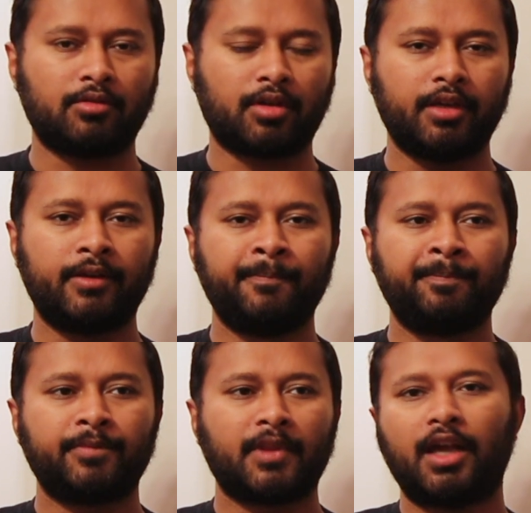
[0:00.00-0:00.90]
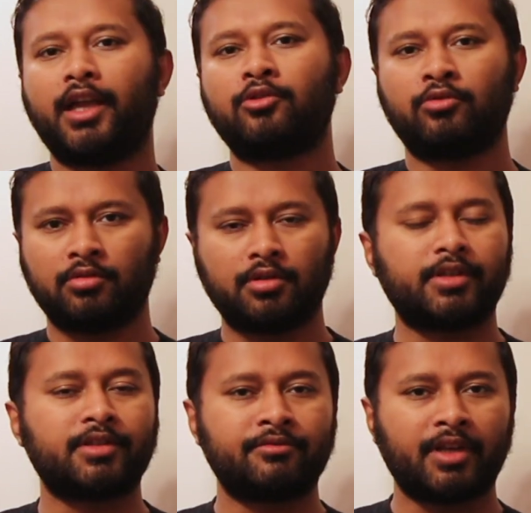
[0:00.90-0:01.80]
Okay, I know
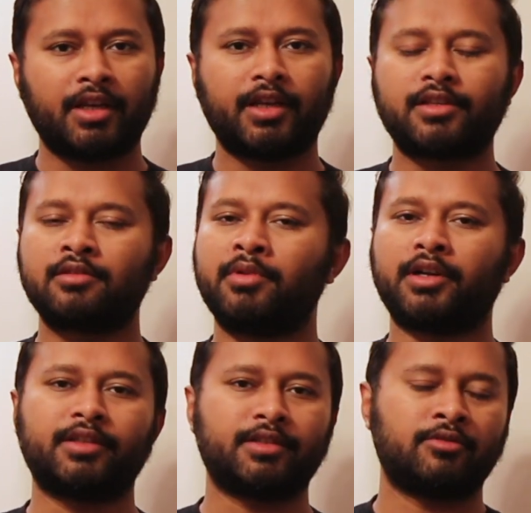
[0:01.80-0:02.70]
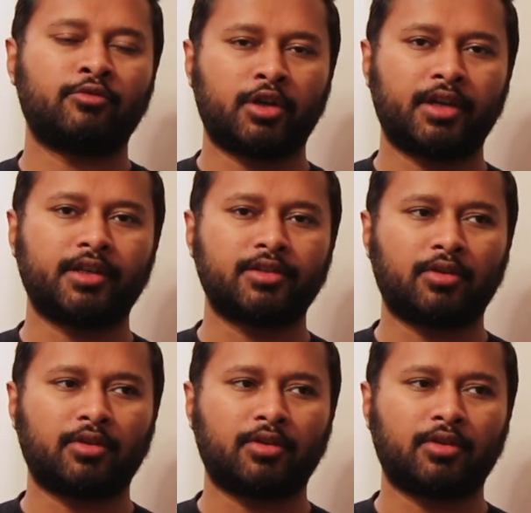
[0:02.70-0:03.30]
this is very less, but this is what it is.